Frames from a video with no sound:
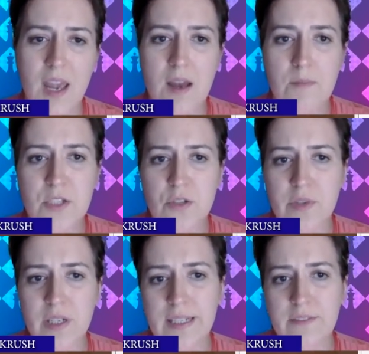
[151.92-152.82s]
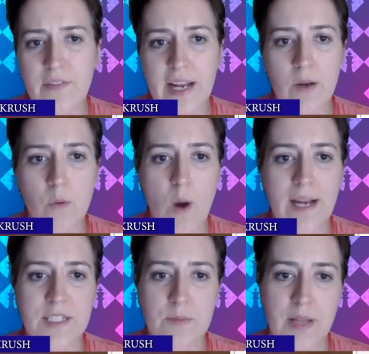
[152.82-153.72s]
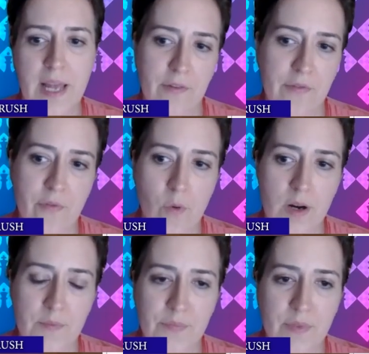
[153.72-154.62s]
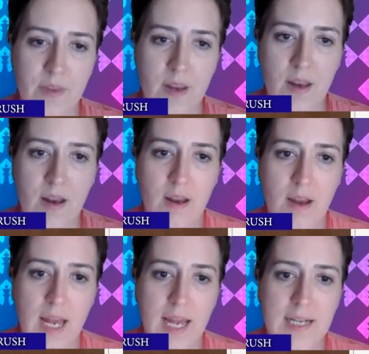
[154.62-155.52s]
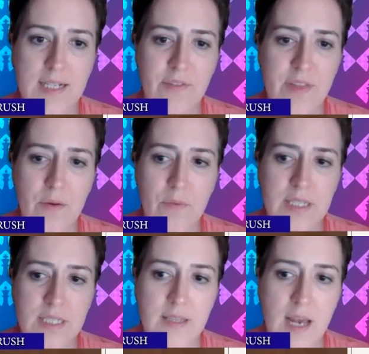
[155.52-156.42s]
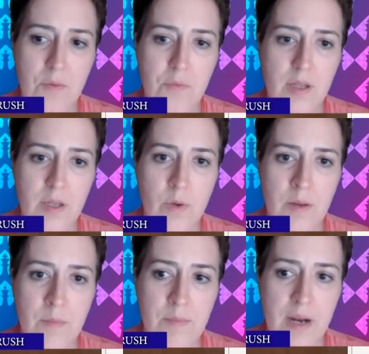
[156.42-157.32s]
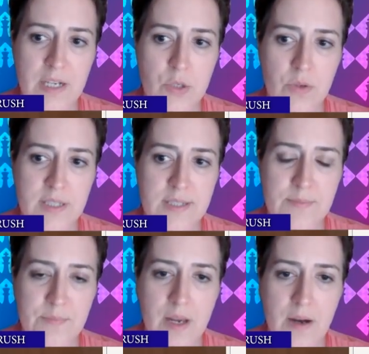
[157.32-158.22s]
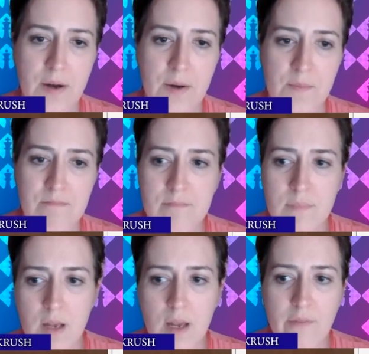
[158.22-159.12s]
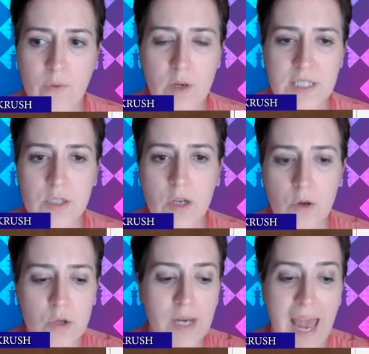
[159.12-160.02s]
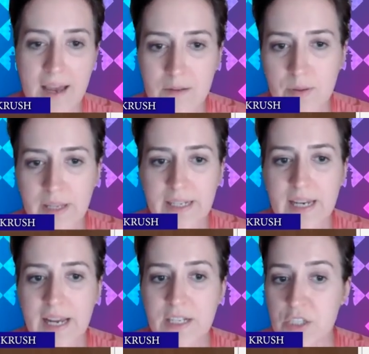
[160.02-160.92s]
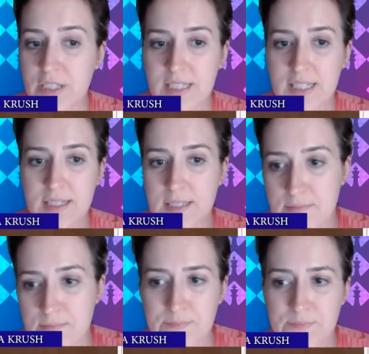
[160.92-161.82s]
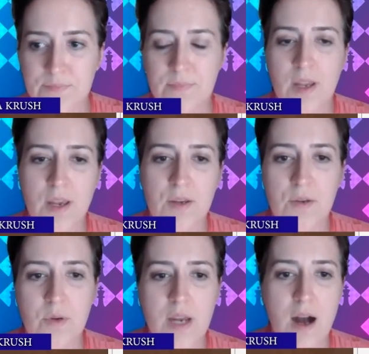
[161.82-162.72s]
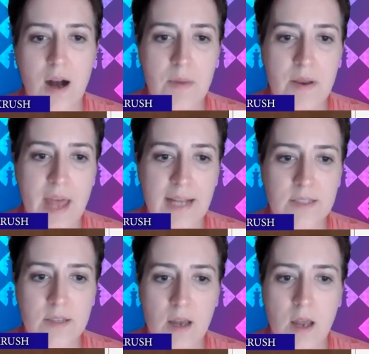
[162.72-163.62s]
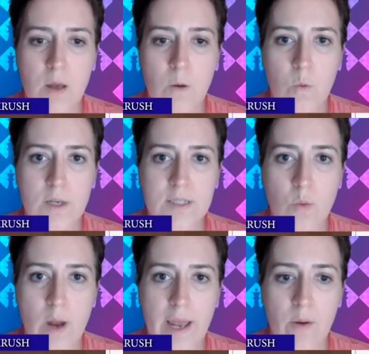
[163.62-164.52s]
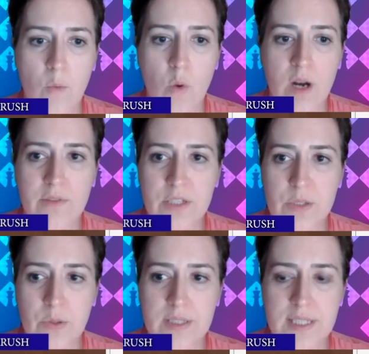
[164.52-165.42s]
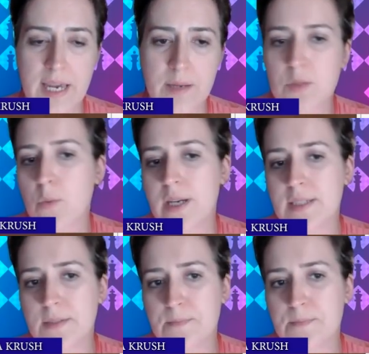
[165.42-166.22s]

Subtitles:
but you're really inviting white to play f4. And for that reason, that really wouldn't be my choice. Of course, you know, you can play knight g6, and that's was the way one of the students' games went,